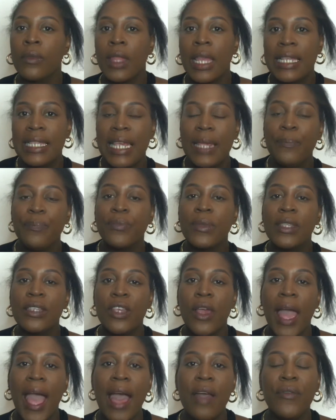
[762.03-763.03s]
See? So
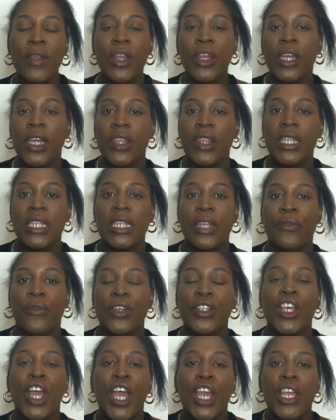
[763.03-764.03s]
have a look at the
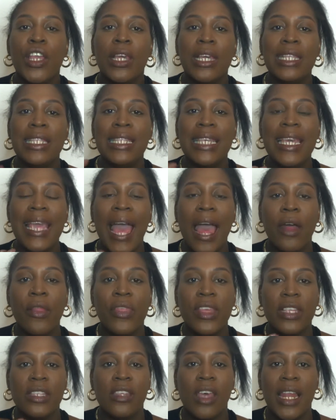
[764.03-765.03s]
difference. You can see how
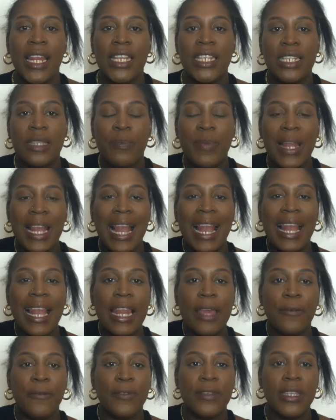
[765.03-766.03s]
this side has just been
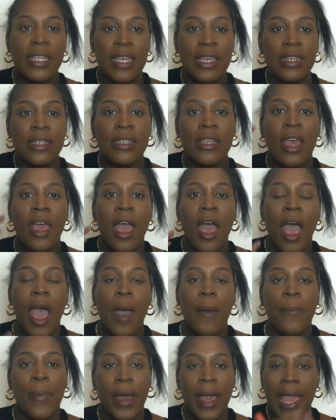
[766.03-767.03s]
lifted
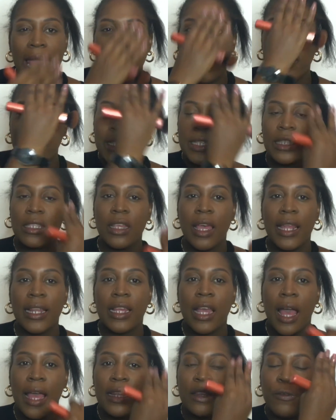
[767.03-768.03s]
by it, and this side
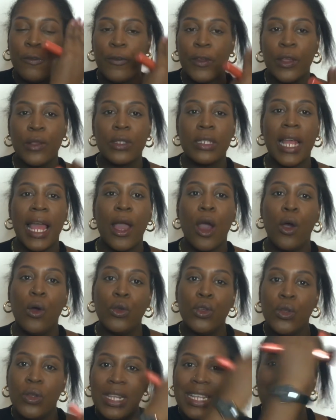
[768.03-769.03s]
kind of feels like, oh,
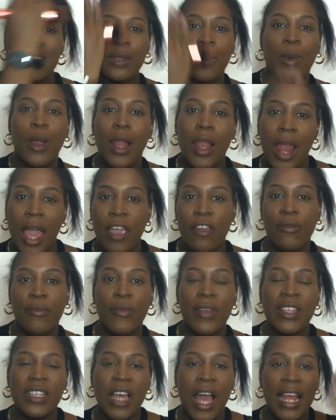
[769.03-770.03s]
you need some life.
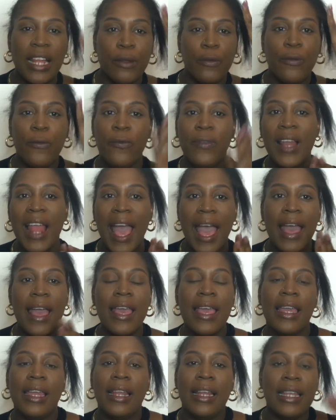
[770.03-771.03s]
It's kind of flat.
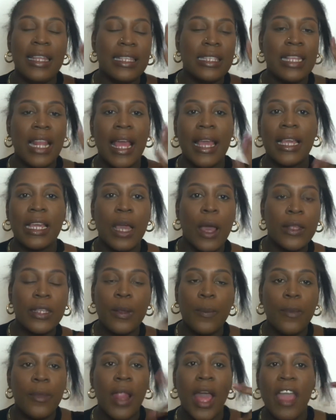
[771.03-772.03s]
It needs like
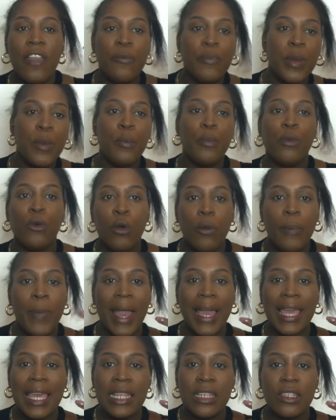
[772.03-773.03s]
some life being brought
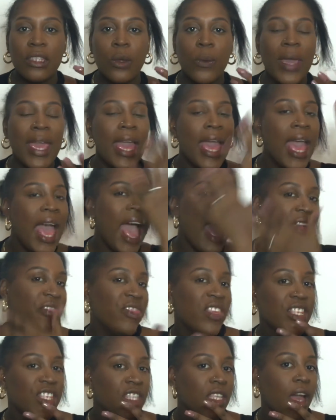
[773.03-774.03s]
back into it. And
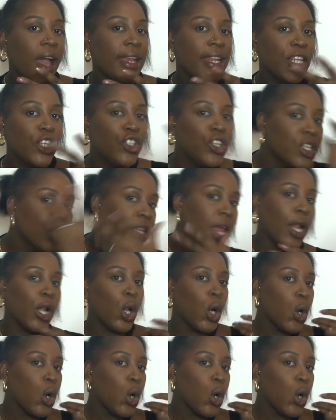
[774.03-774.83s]
this side is just like,